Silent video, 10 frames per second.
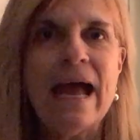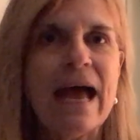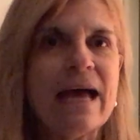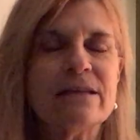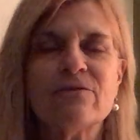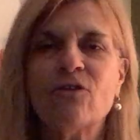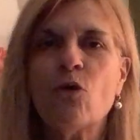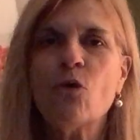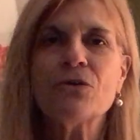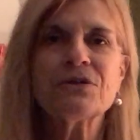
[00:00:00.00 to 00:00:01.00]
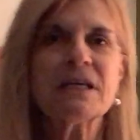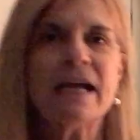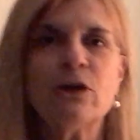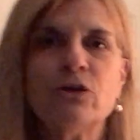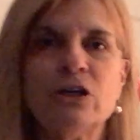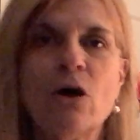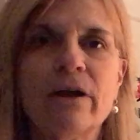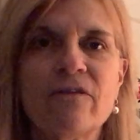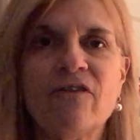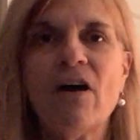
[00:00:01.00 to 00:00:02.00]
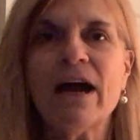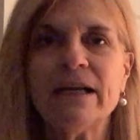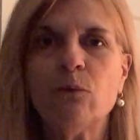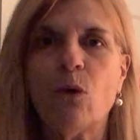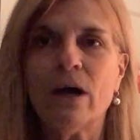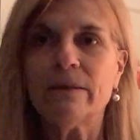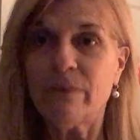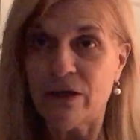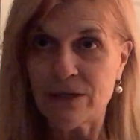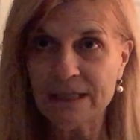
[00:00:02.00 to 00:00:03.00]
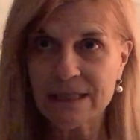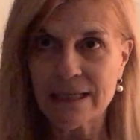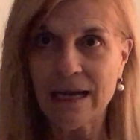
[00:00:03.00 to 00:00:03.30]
and of course I could not find one because